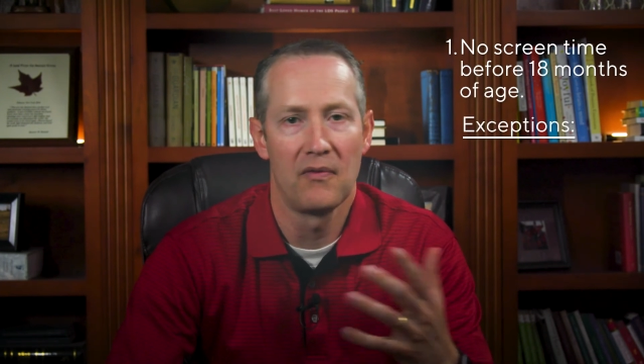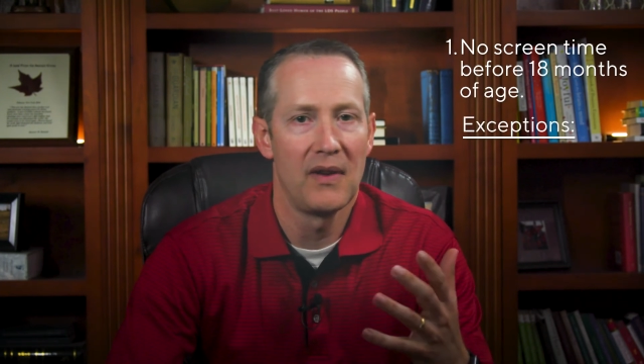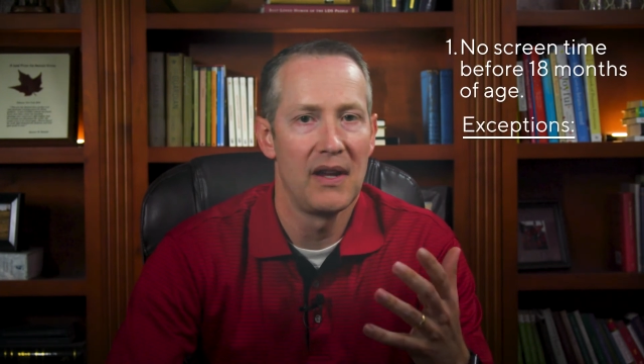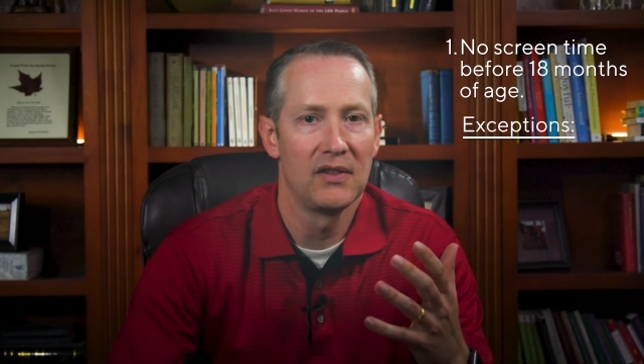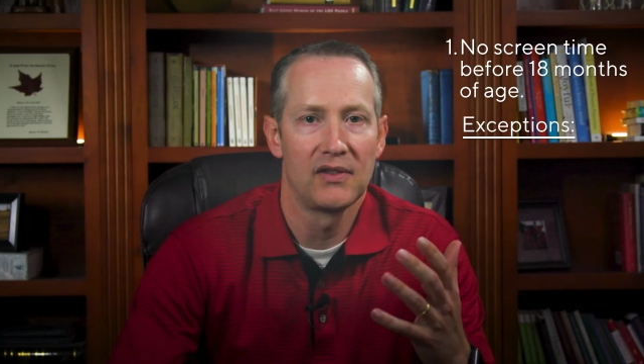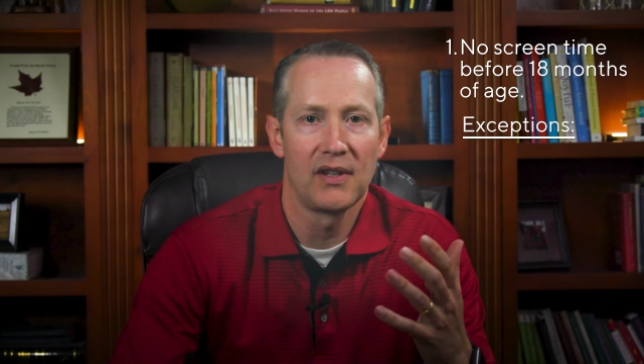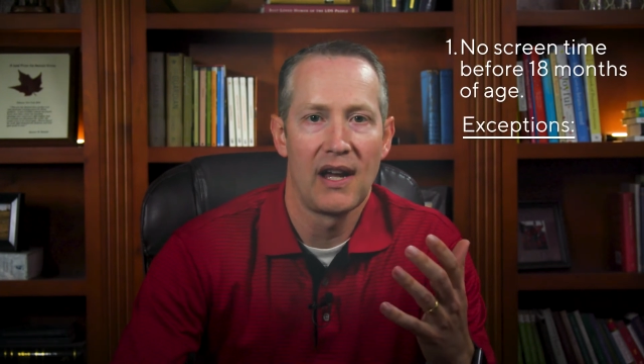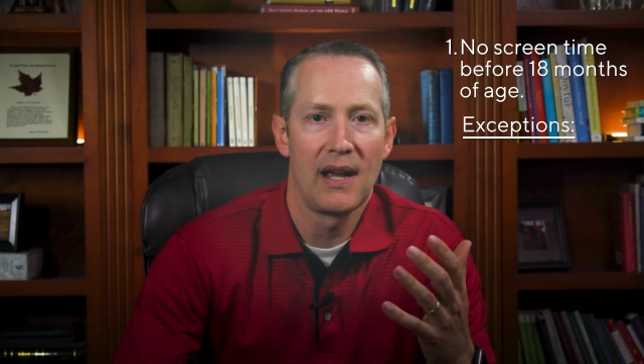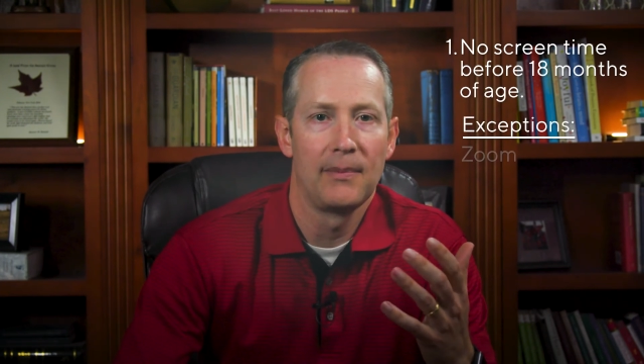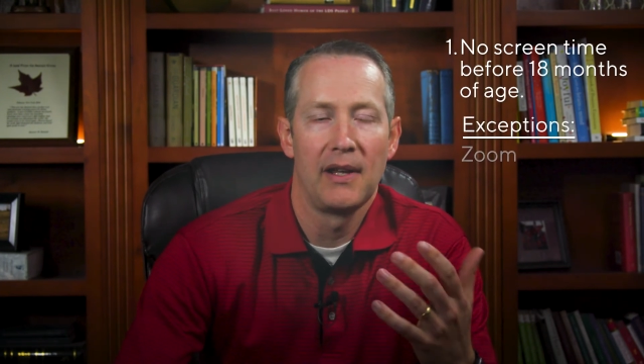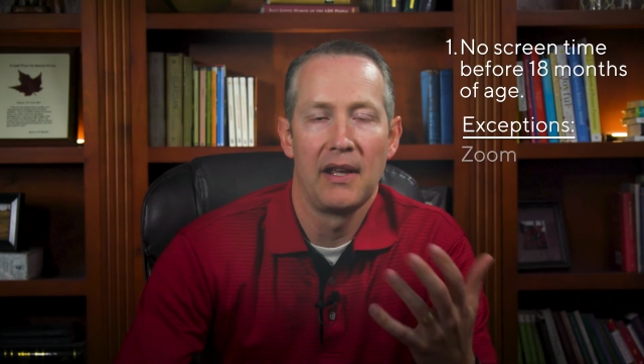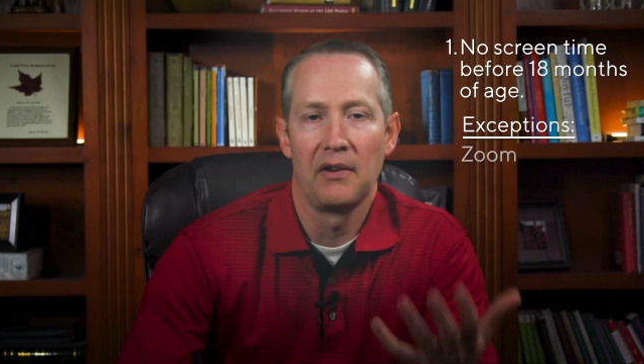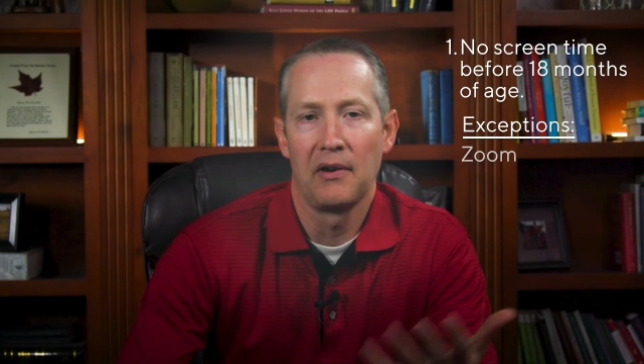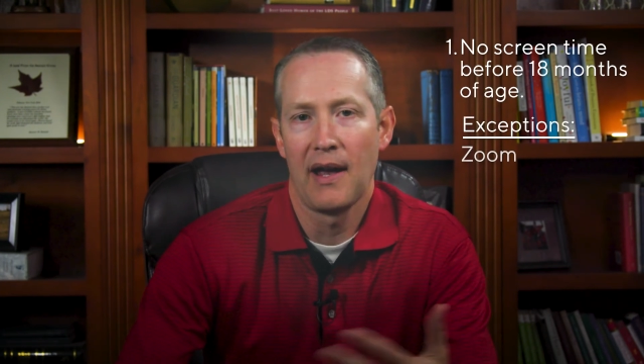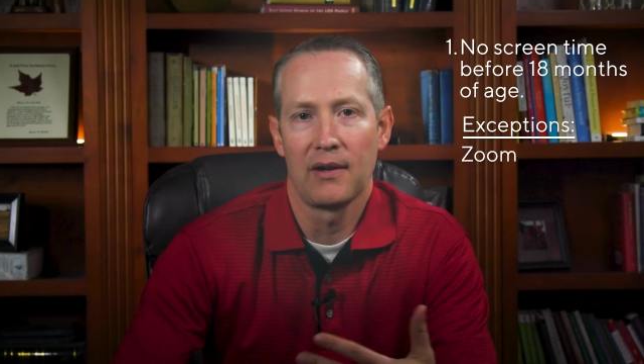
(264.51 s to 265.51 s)
FaceTime to
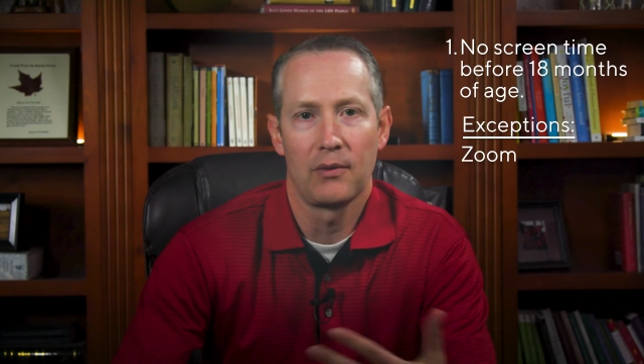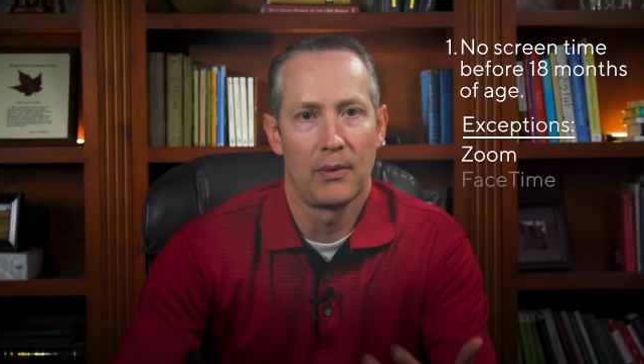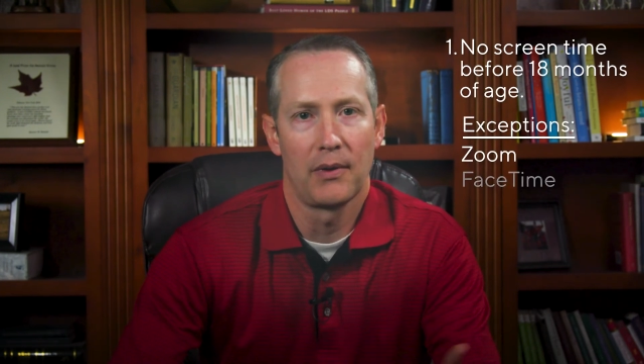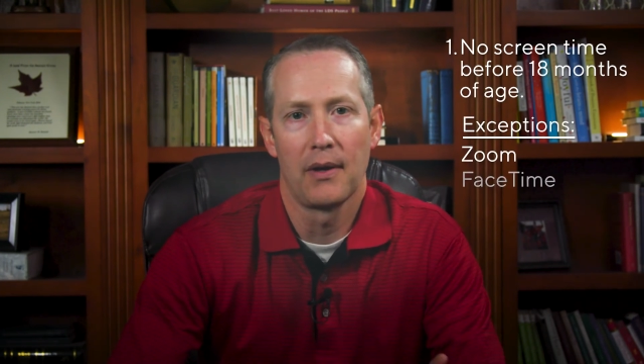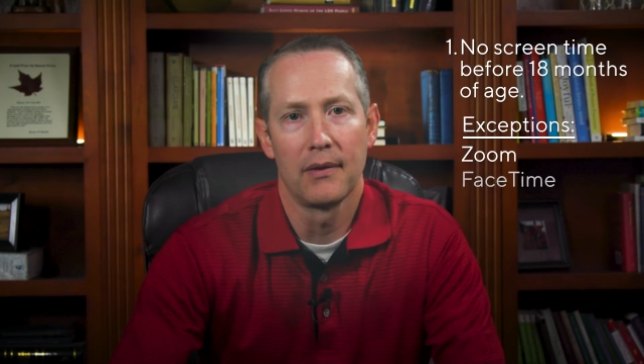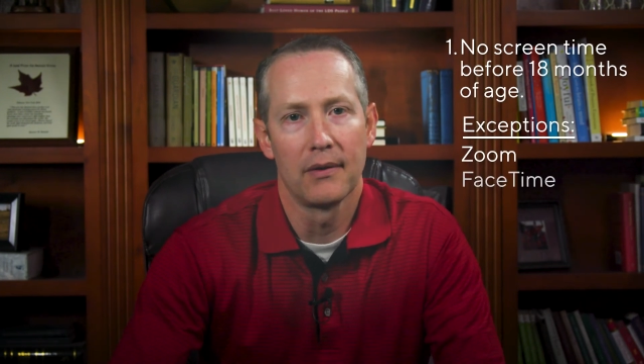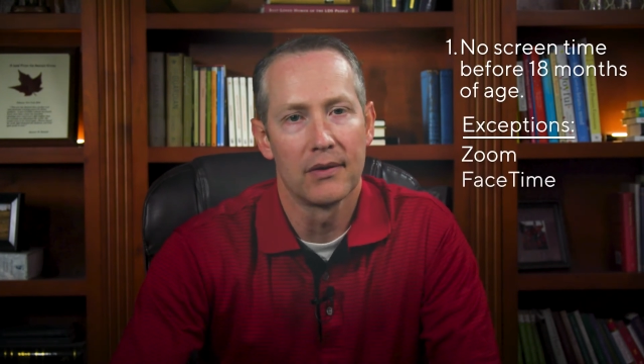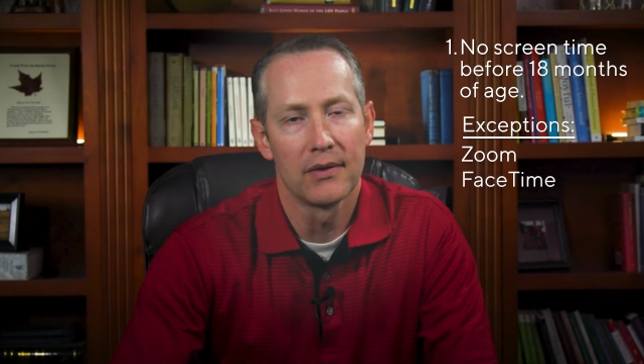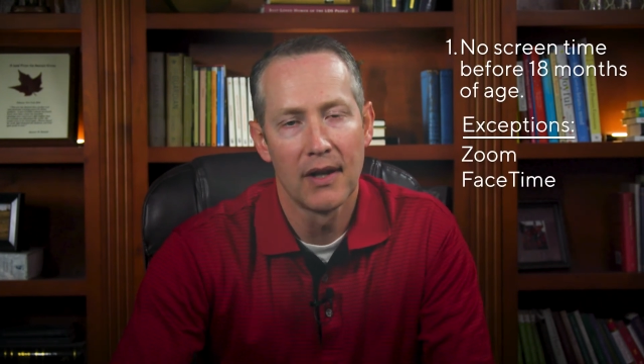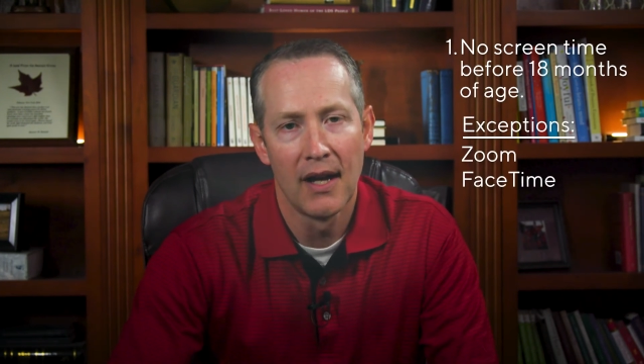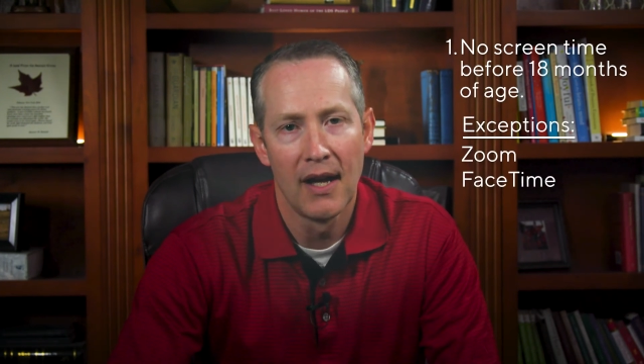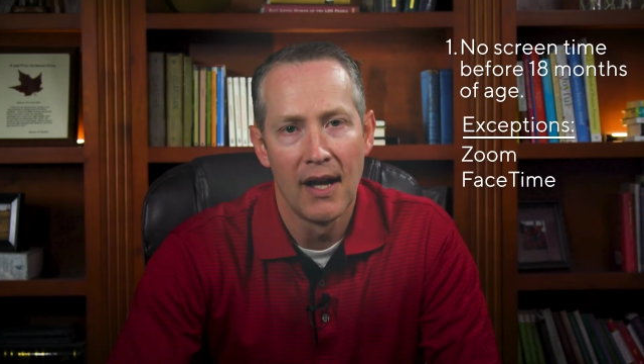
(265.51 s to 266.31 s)
interact with others.